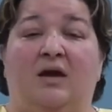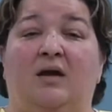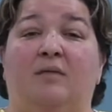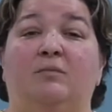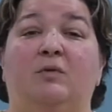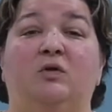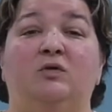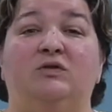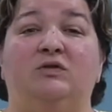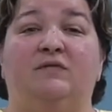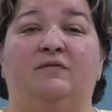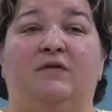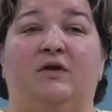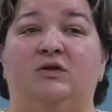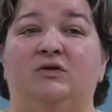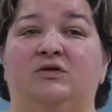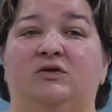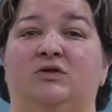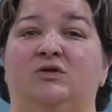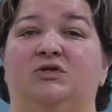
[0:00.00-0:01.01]
Most of our
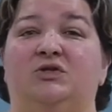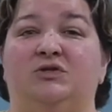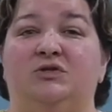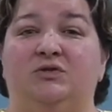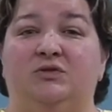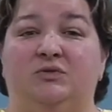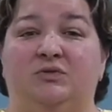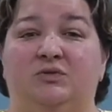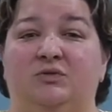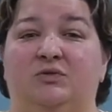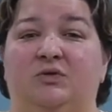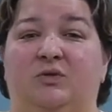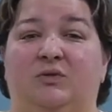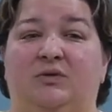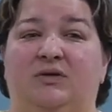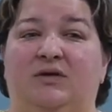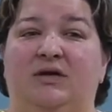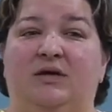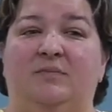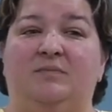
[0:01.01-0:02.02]
surgeons who do
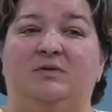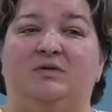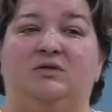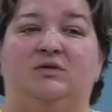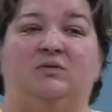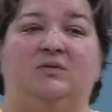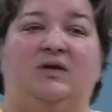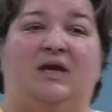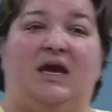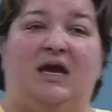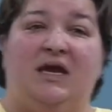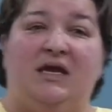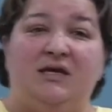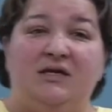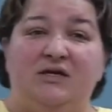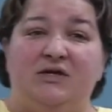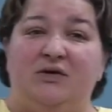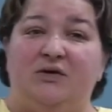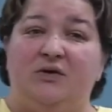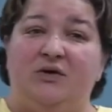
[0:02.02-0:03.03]
total hips do the
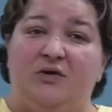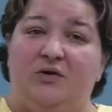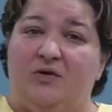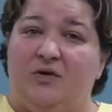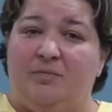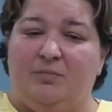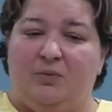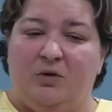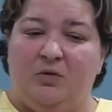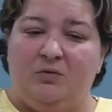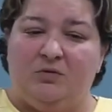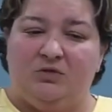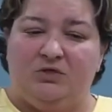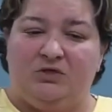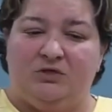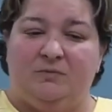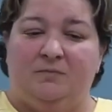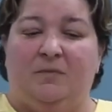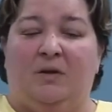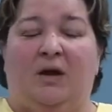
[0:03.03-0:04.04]
anterior
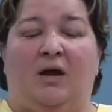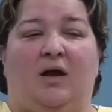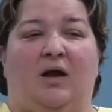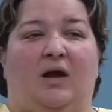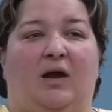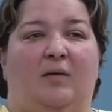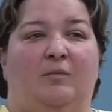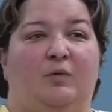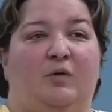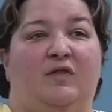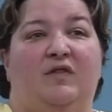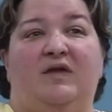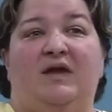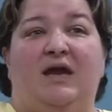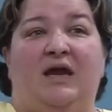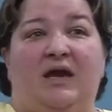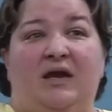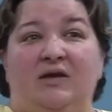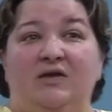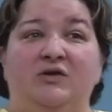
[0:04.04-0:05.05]
approach. With the
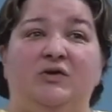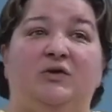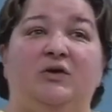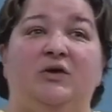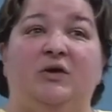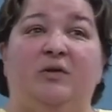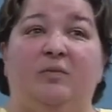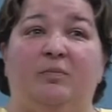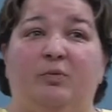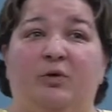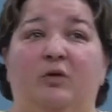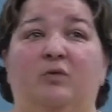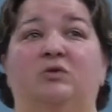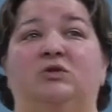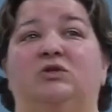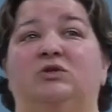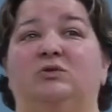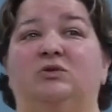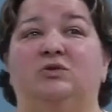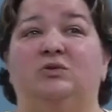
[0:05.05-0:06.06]
anterior
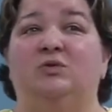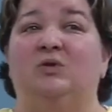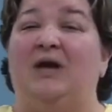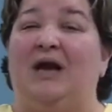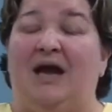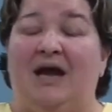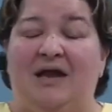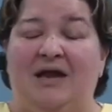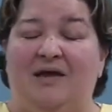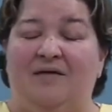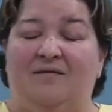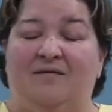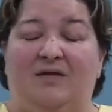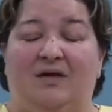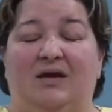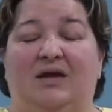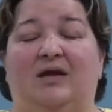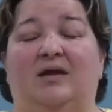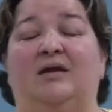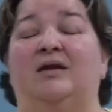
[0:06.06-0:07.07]
approach, you do not have
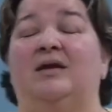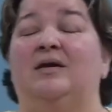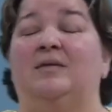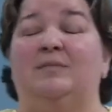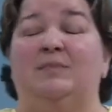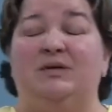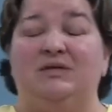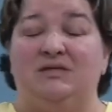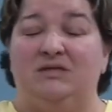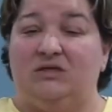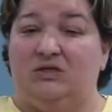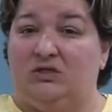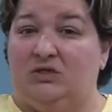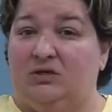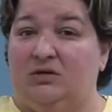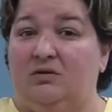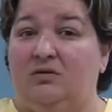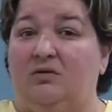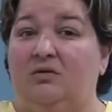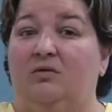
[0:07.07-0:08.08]
any
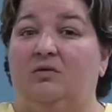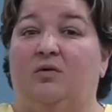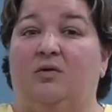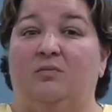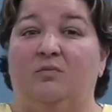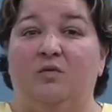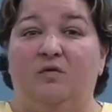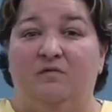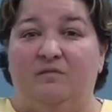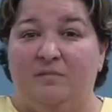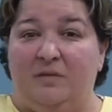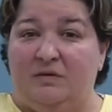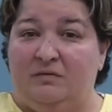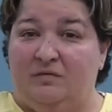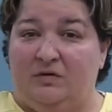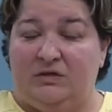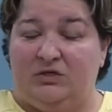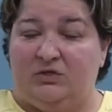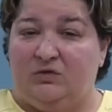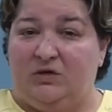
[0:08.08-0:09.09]
positional or movement
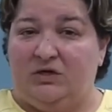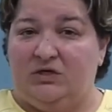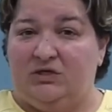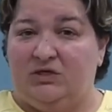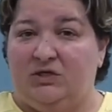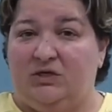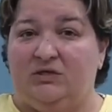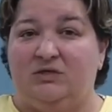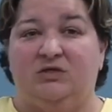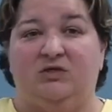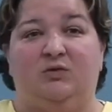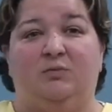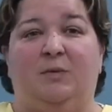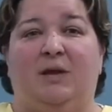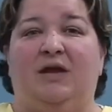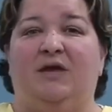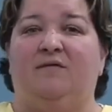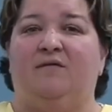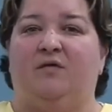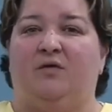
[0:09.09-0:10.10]
restrictions. You
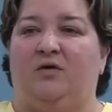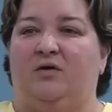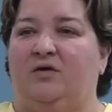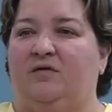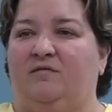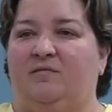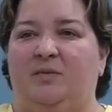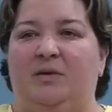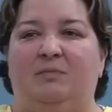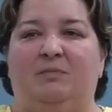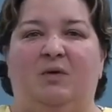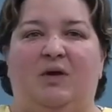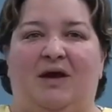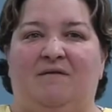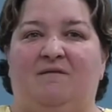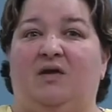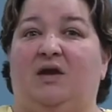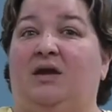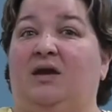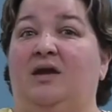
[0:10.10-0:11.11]
may have heard of people
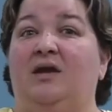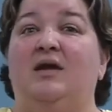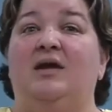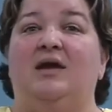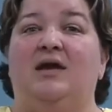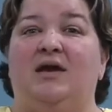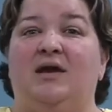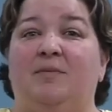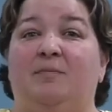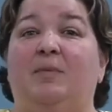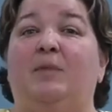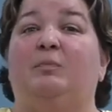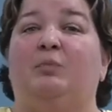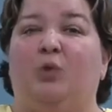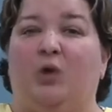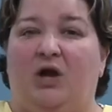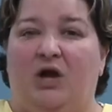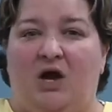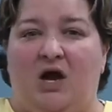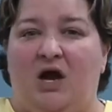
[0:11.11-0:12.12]
having hip
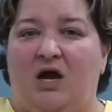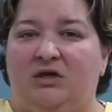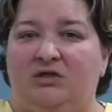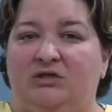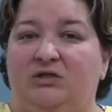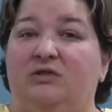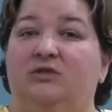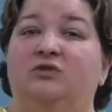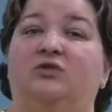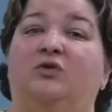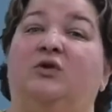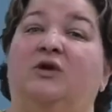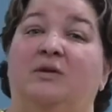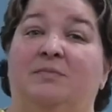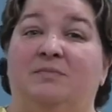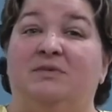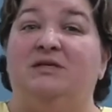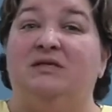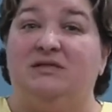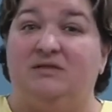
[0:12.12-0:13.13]
precautions or
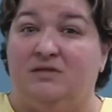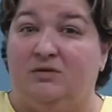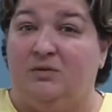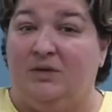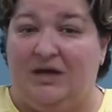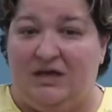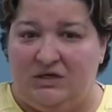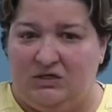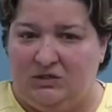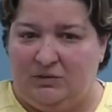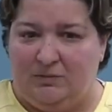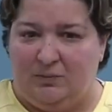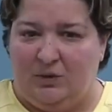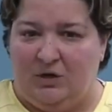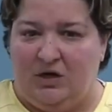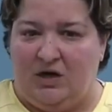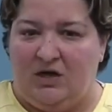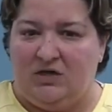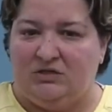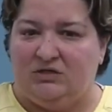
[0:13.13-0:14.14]
hip dislocation
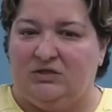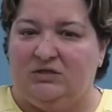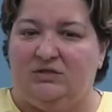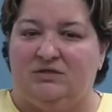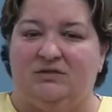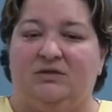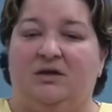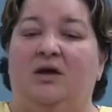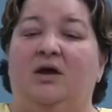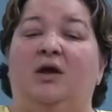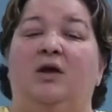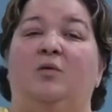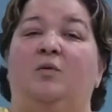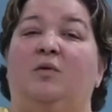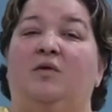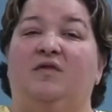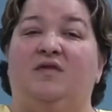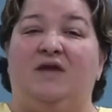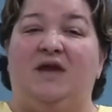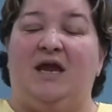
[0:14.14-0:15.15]
precautions.
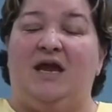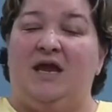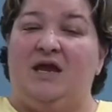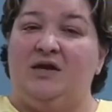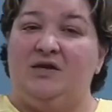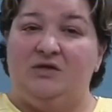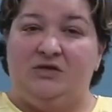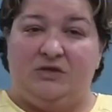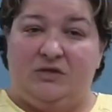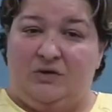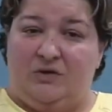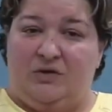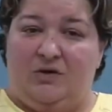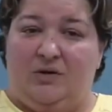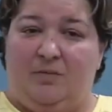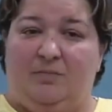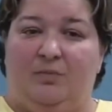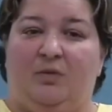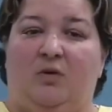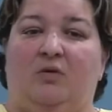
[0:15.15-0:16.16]
With the anterior
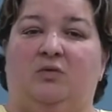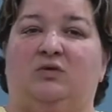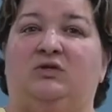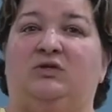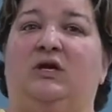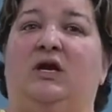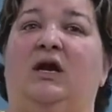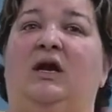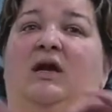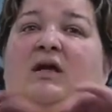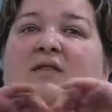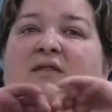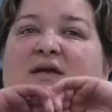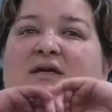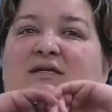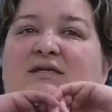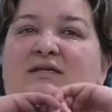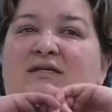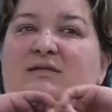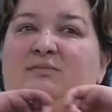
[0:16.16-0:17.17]
approach, they
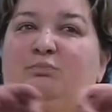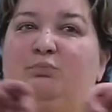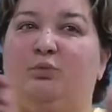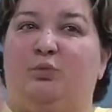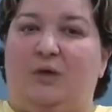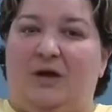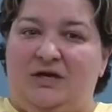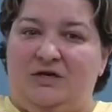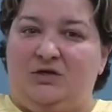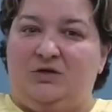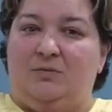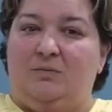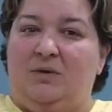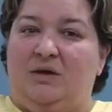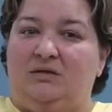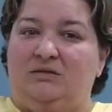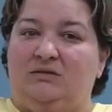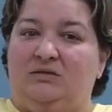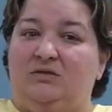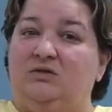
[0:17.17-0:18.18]
spread your
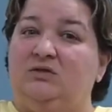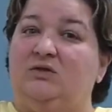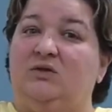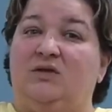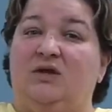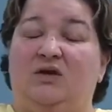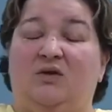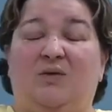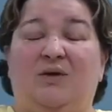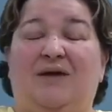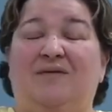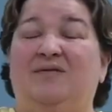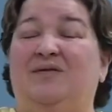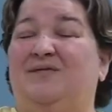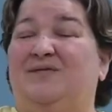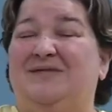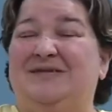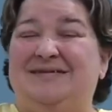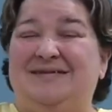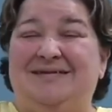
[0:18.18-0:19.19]
muscles so they don't have to
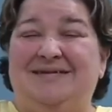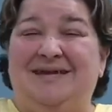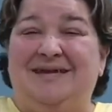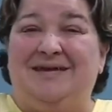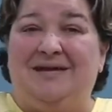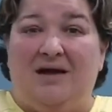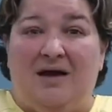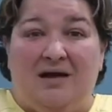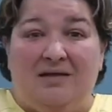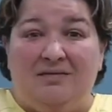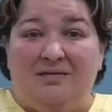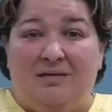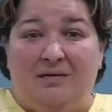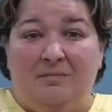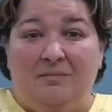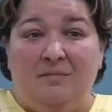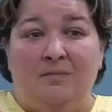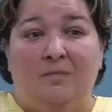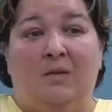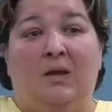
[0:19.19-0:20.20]
physically cut
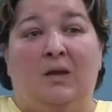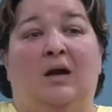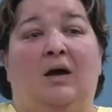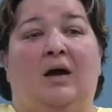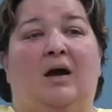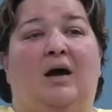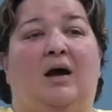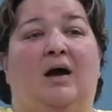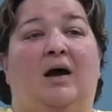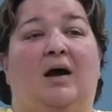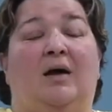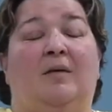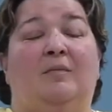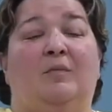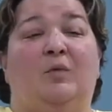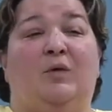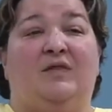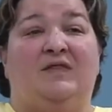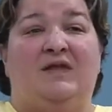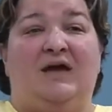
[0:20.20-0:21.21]
them.
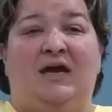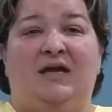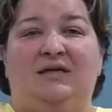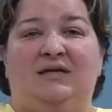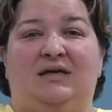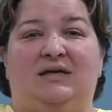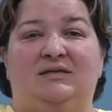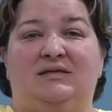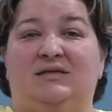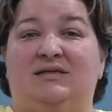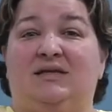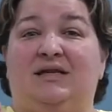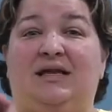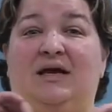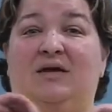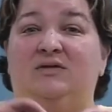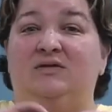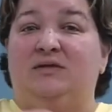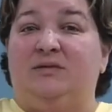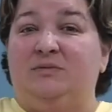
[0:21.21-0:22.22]
What that does is
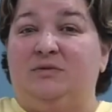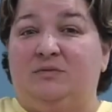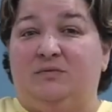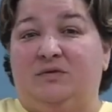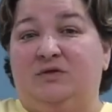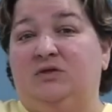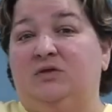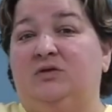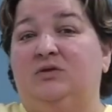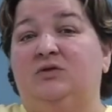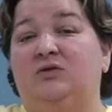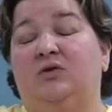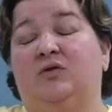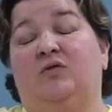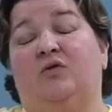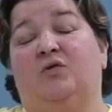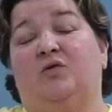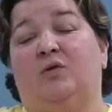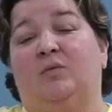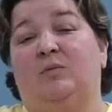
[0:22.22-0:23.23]
allows them to return to
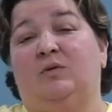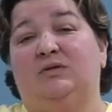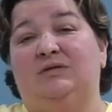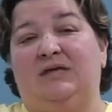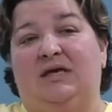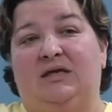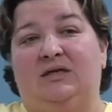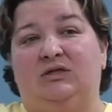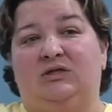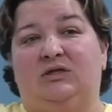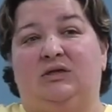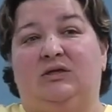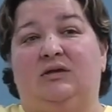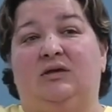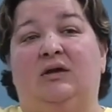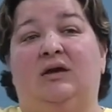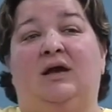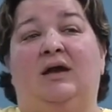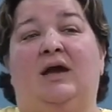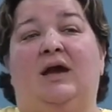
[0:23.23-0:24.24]
their normal tension,
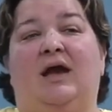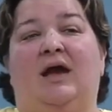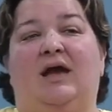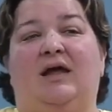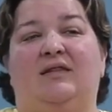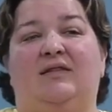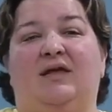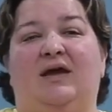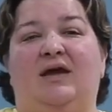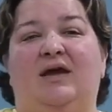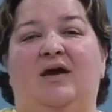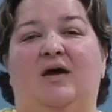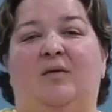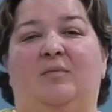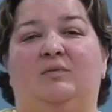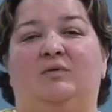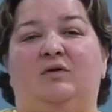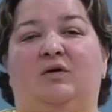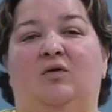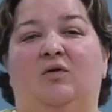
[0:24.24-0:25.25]
and they
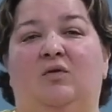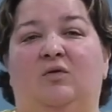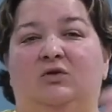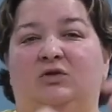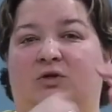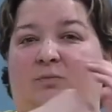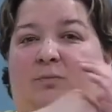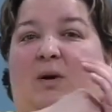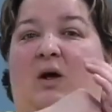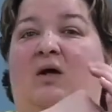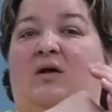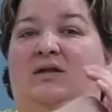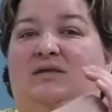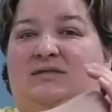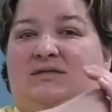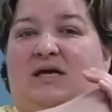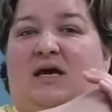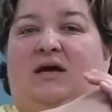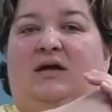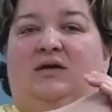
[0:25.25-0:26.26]
help to hold your ball and
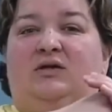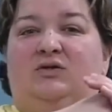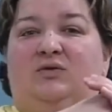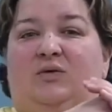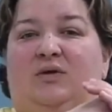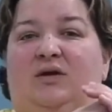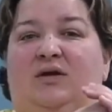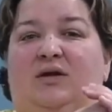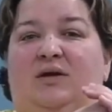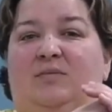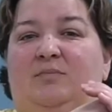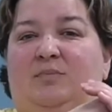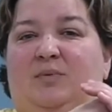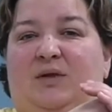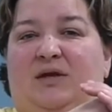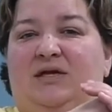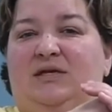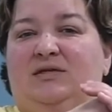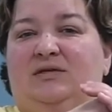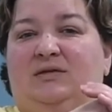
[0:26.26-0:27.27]
socket joint in
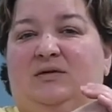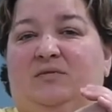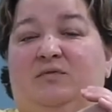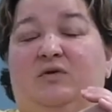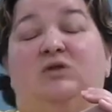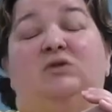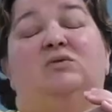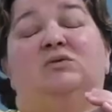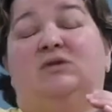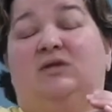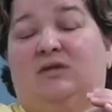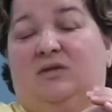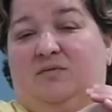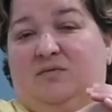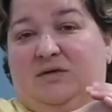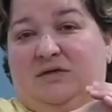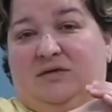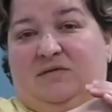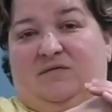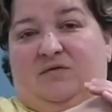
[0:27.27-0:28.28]
place, reducing the
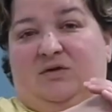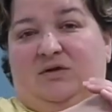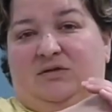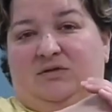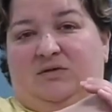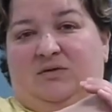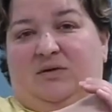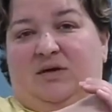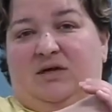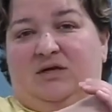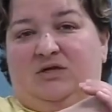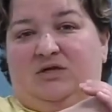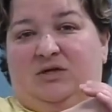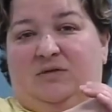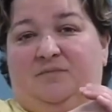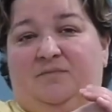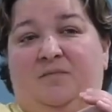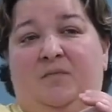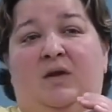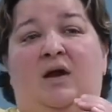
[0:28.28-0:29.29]
risk for dislocation.